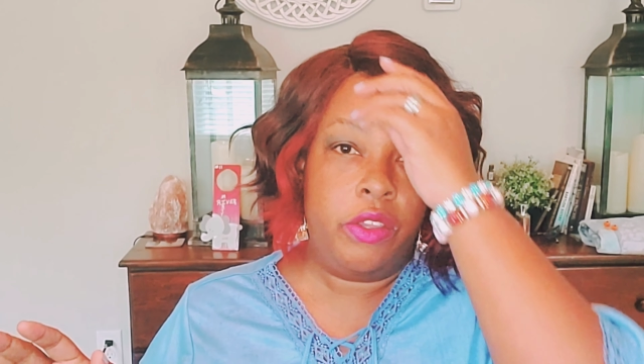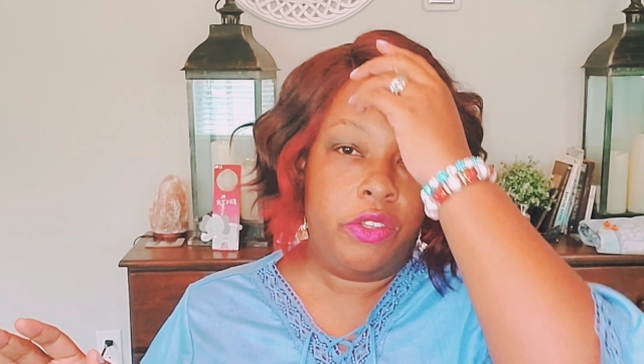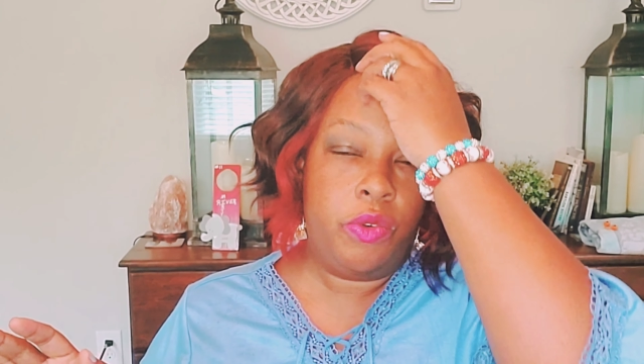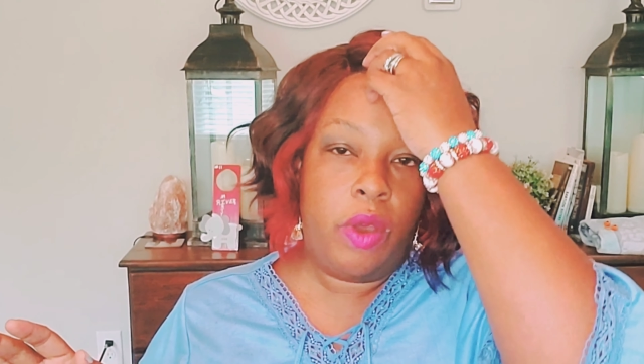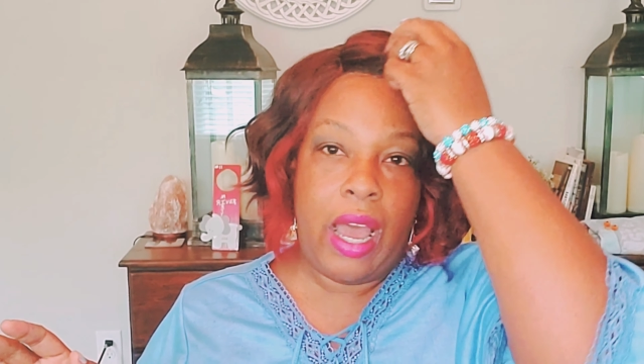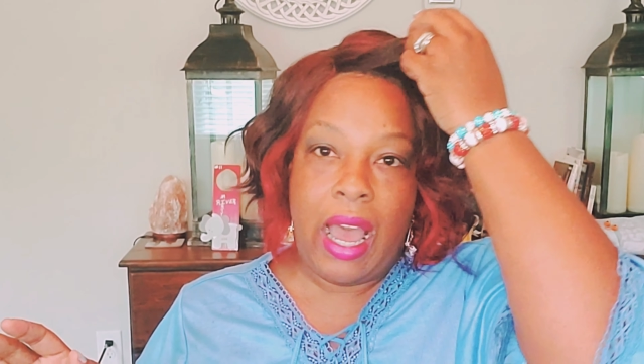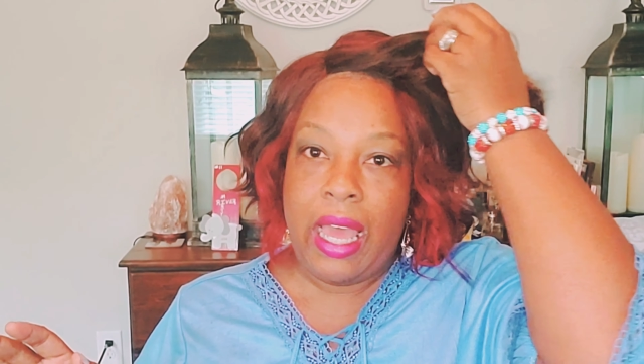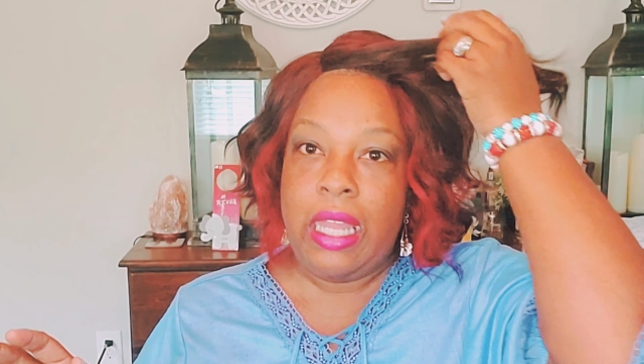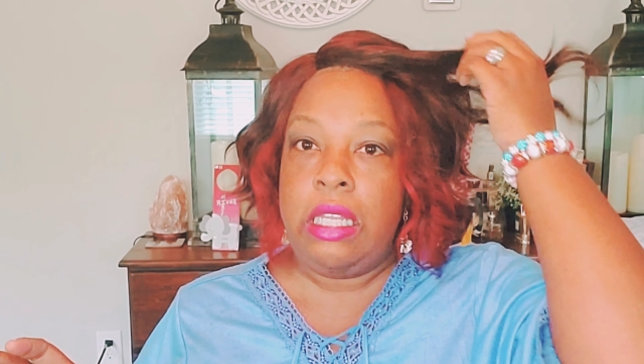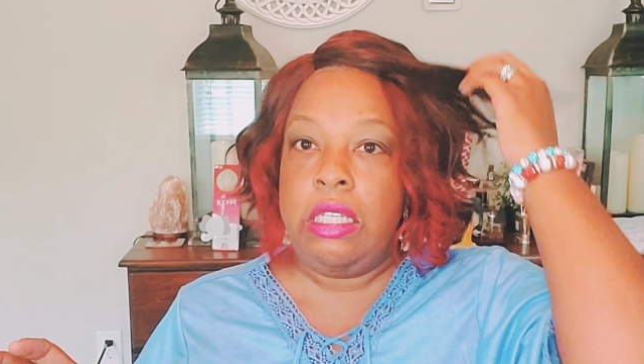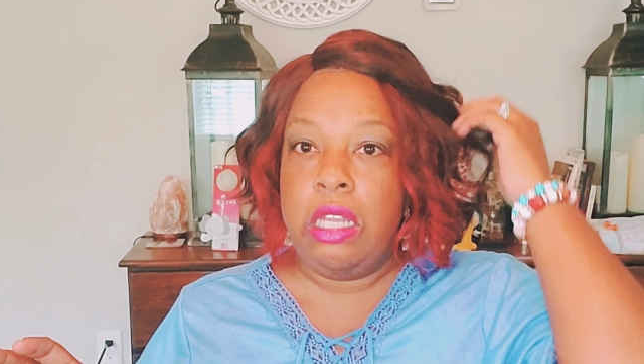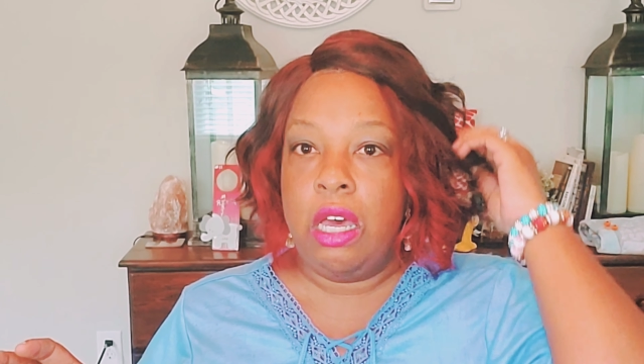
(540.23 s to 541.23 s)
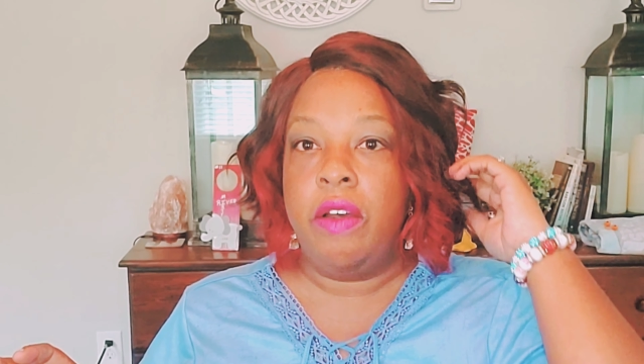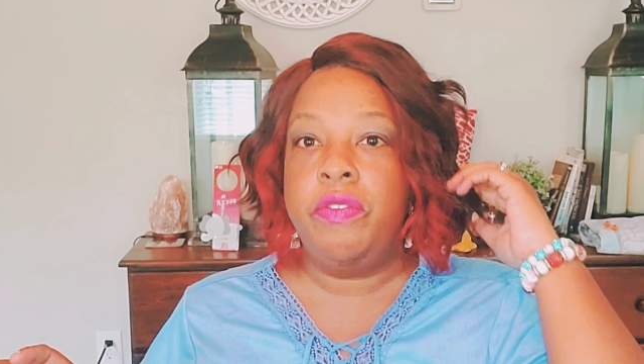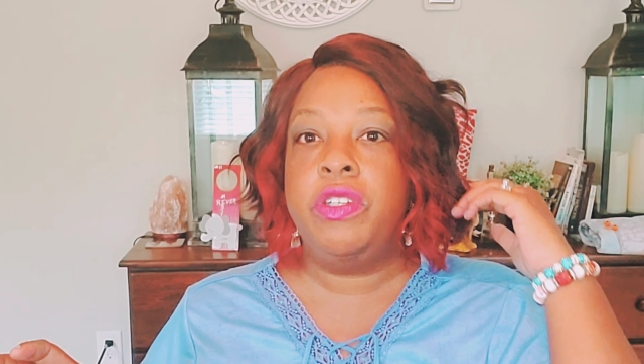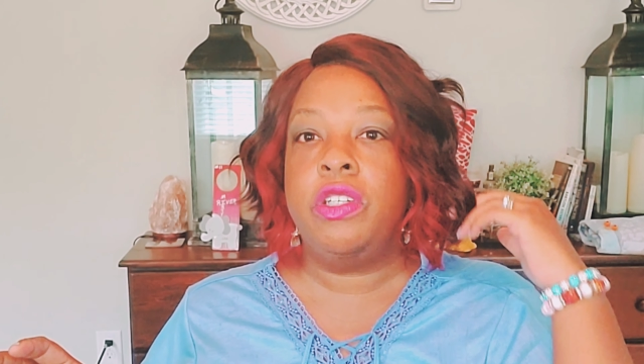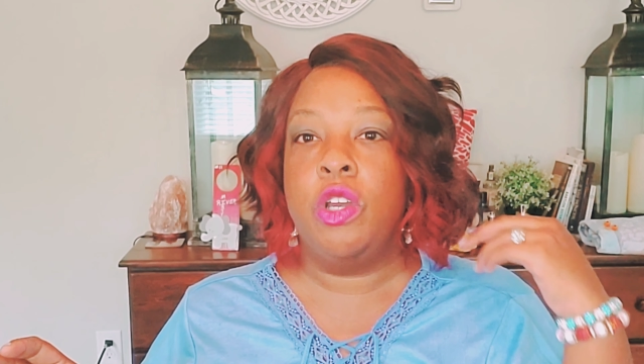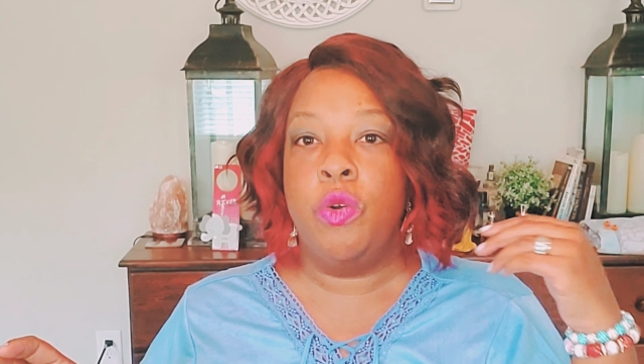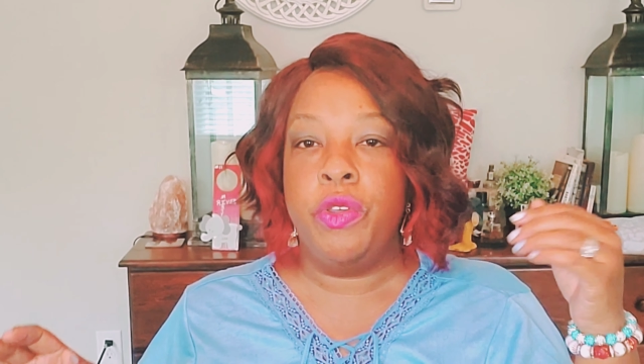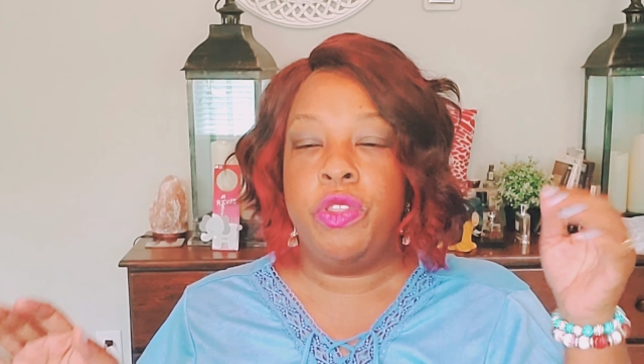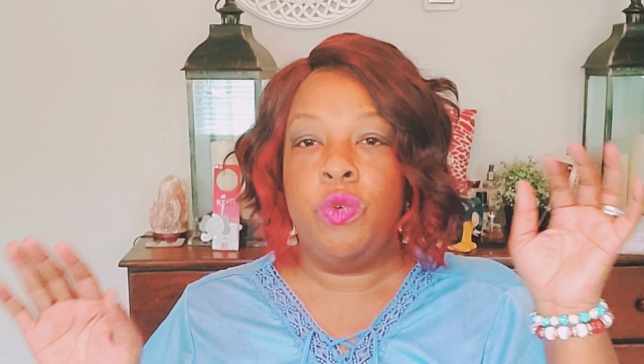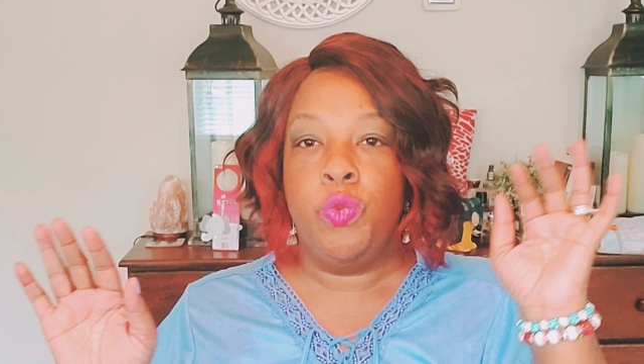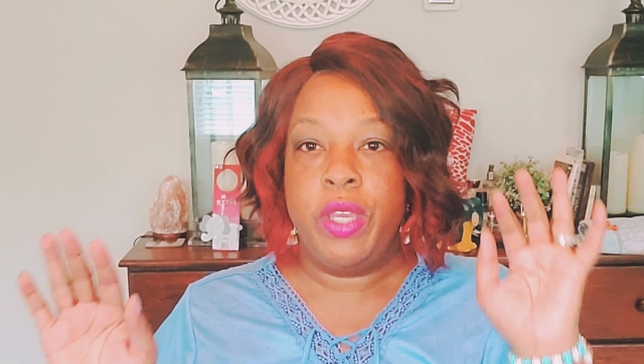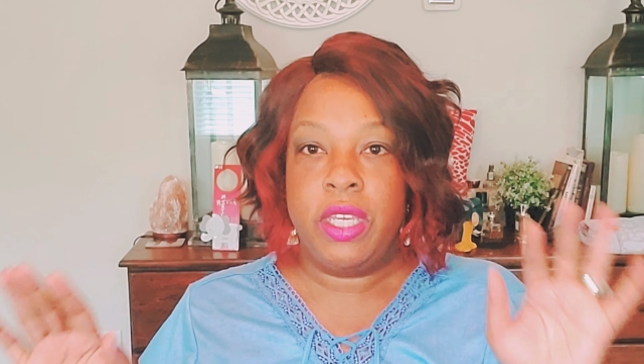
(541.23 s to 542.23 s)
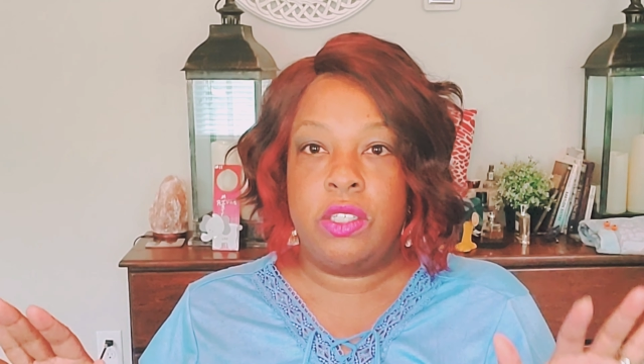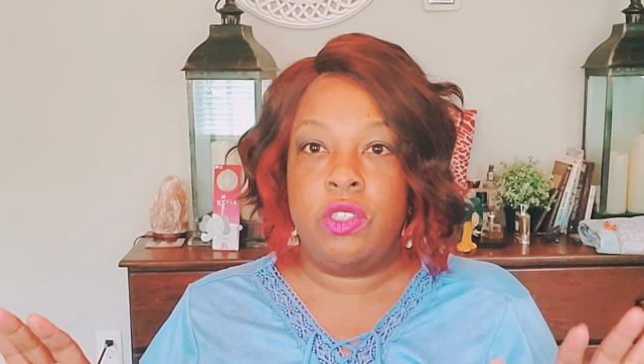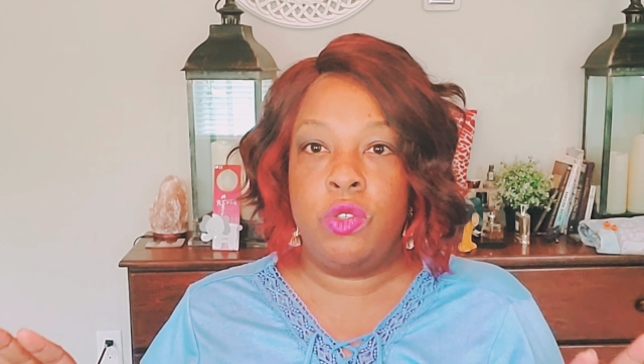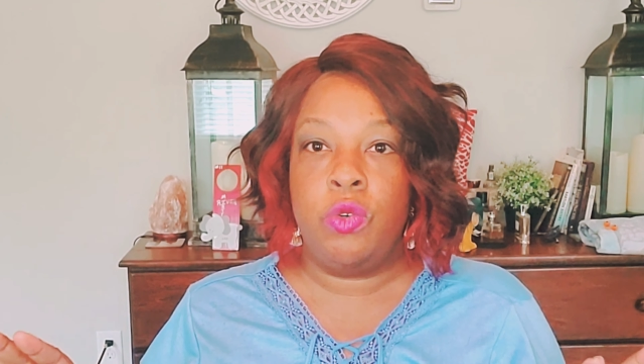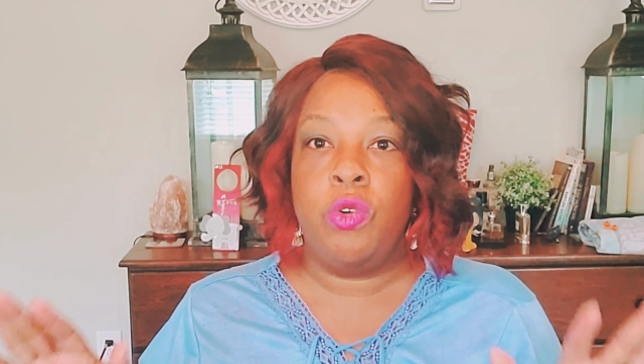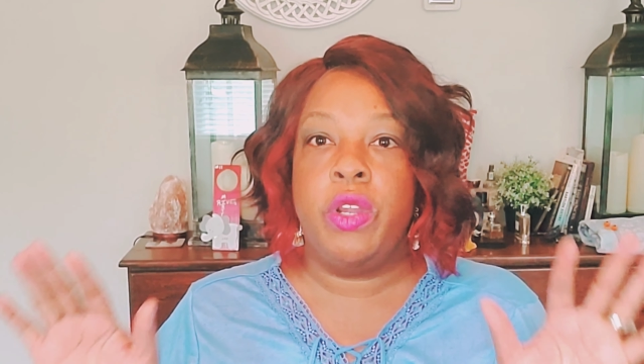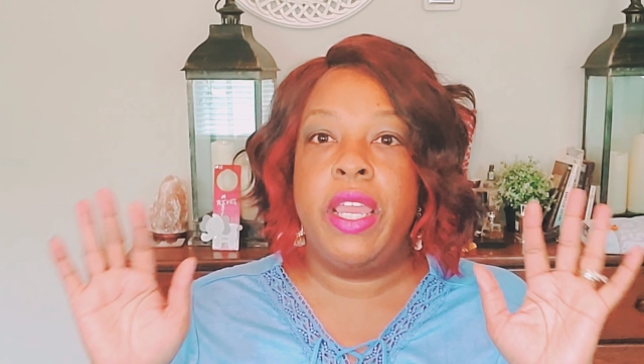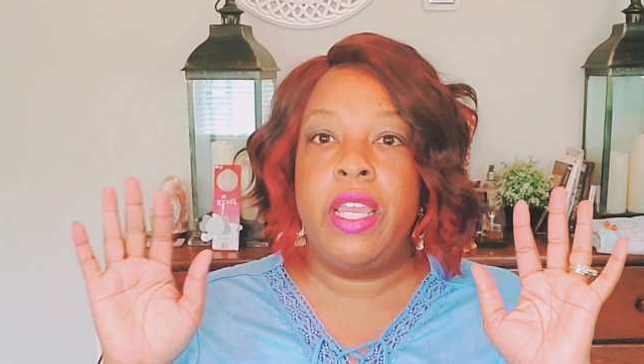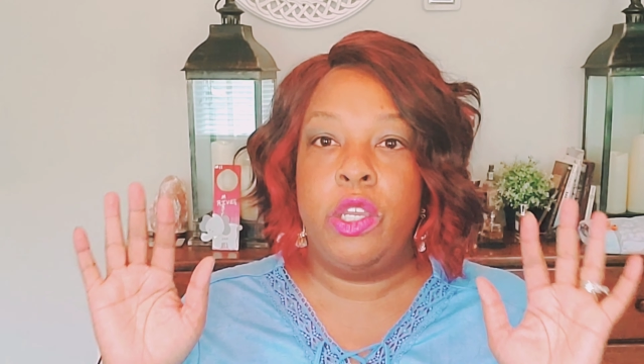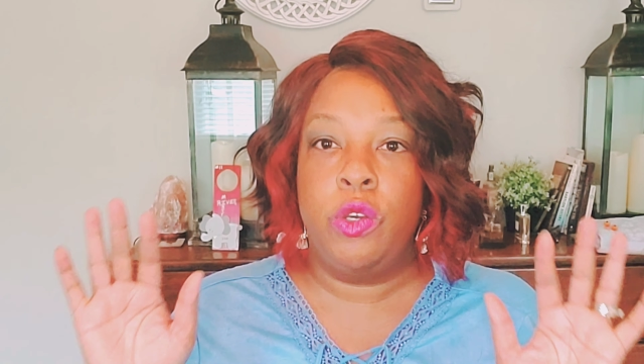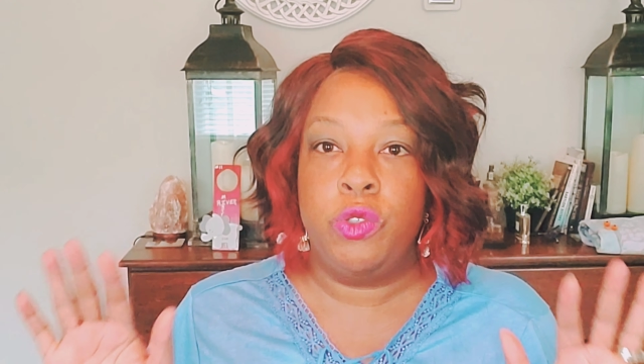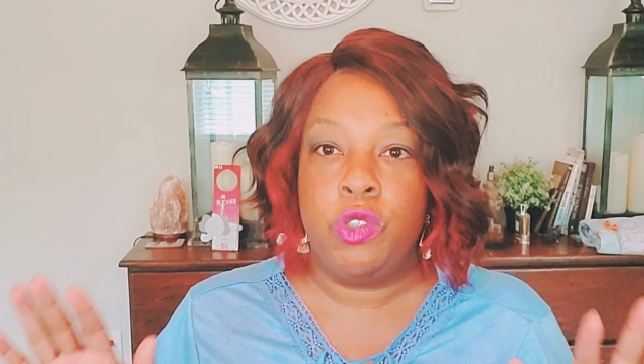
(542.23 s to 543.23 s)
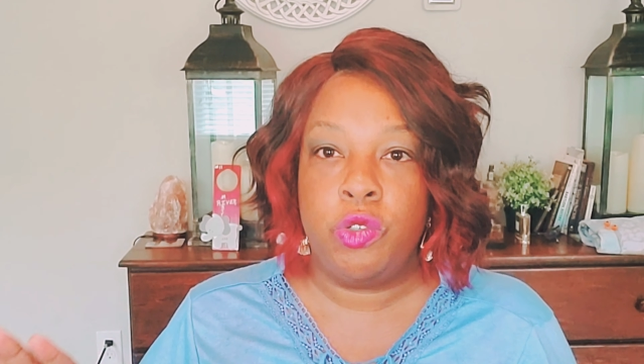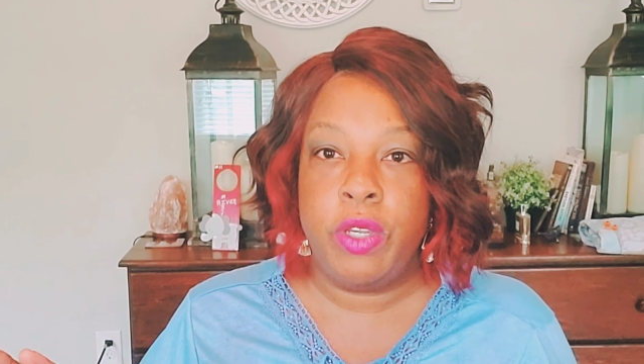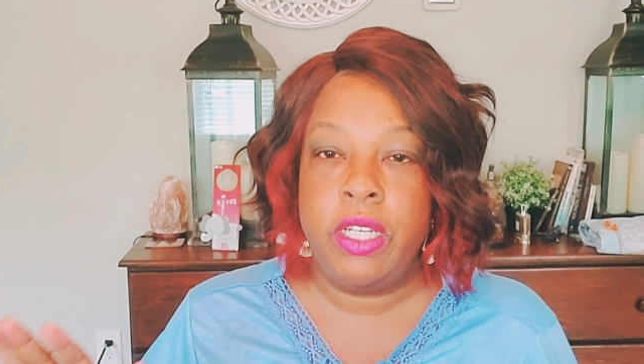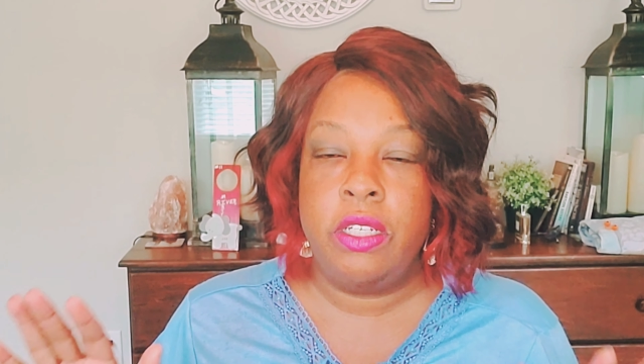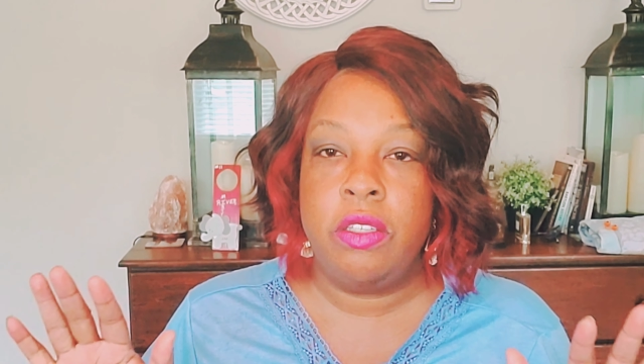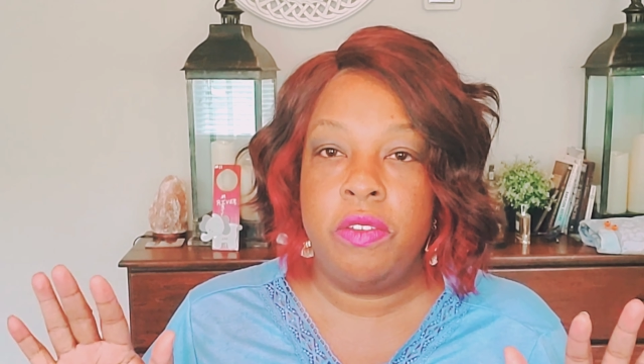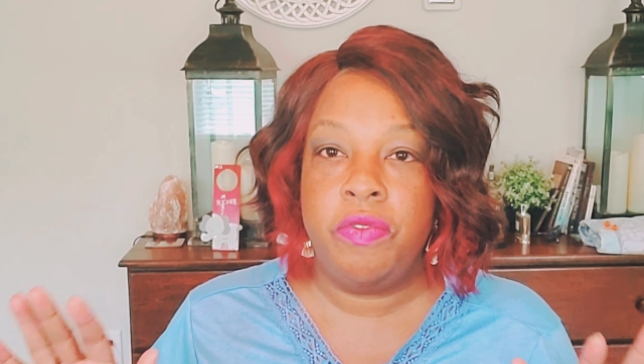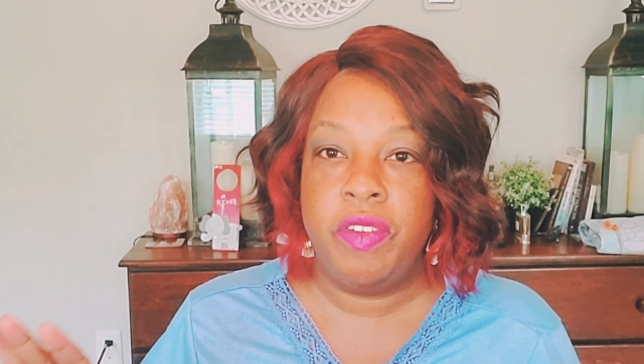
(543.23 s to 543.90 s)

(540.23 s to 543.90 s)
So I love to go in the wig store and go straight to the